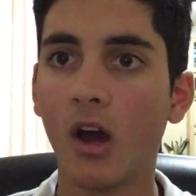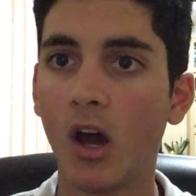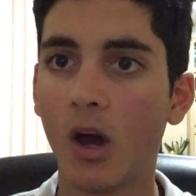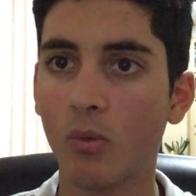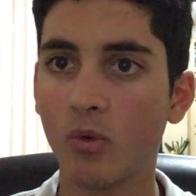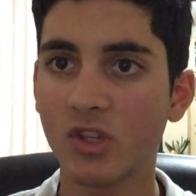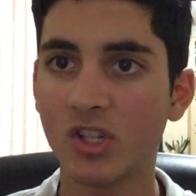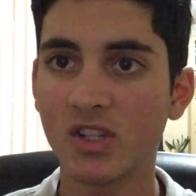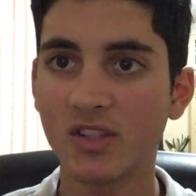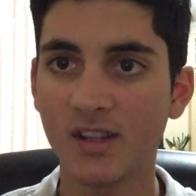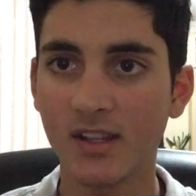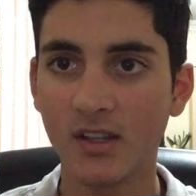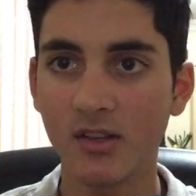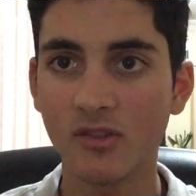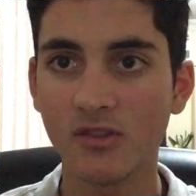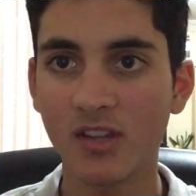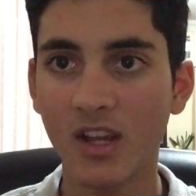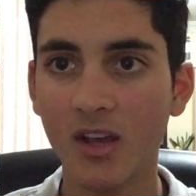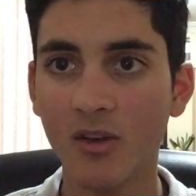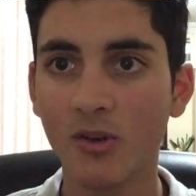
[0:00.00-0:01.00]
which is in New
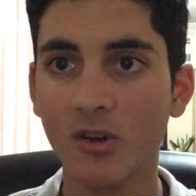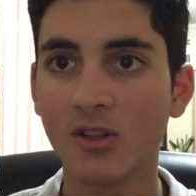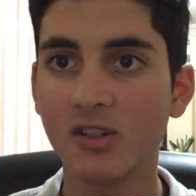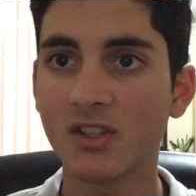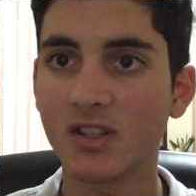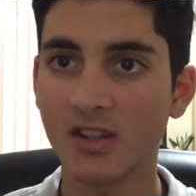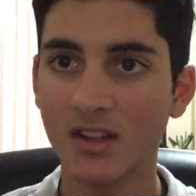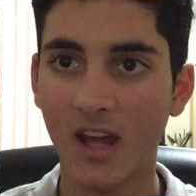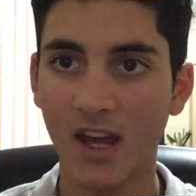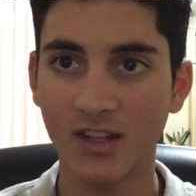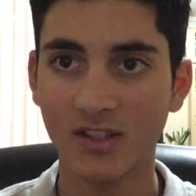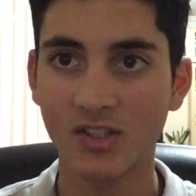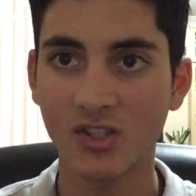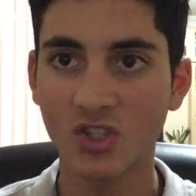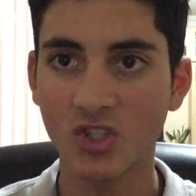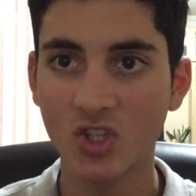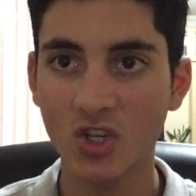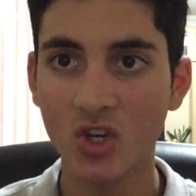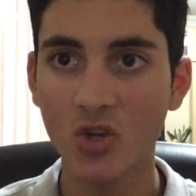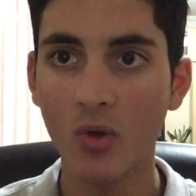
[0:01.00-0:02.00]
Zealand, that's
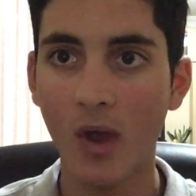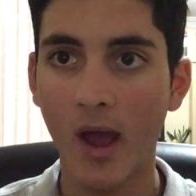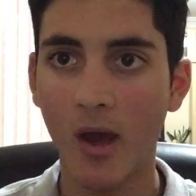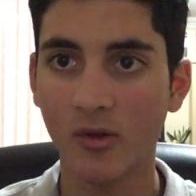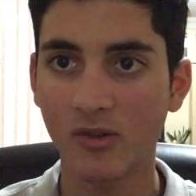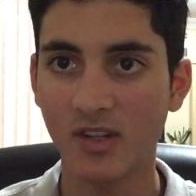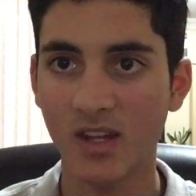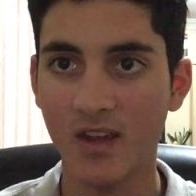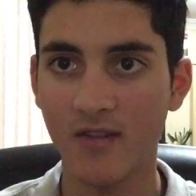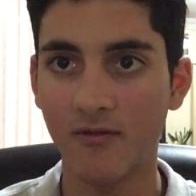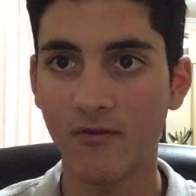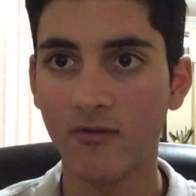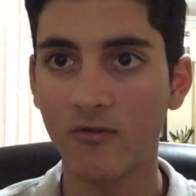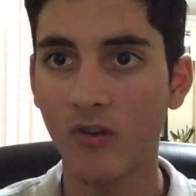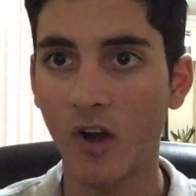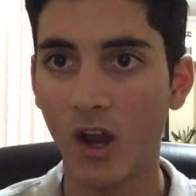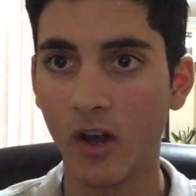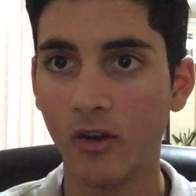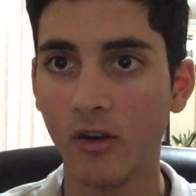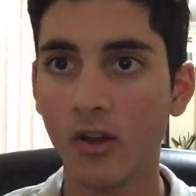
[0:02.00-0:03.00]
2 hours in
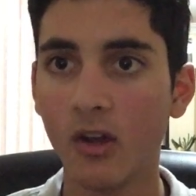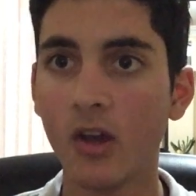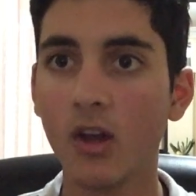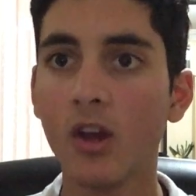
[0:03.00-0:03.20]
front.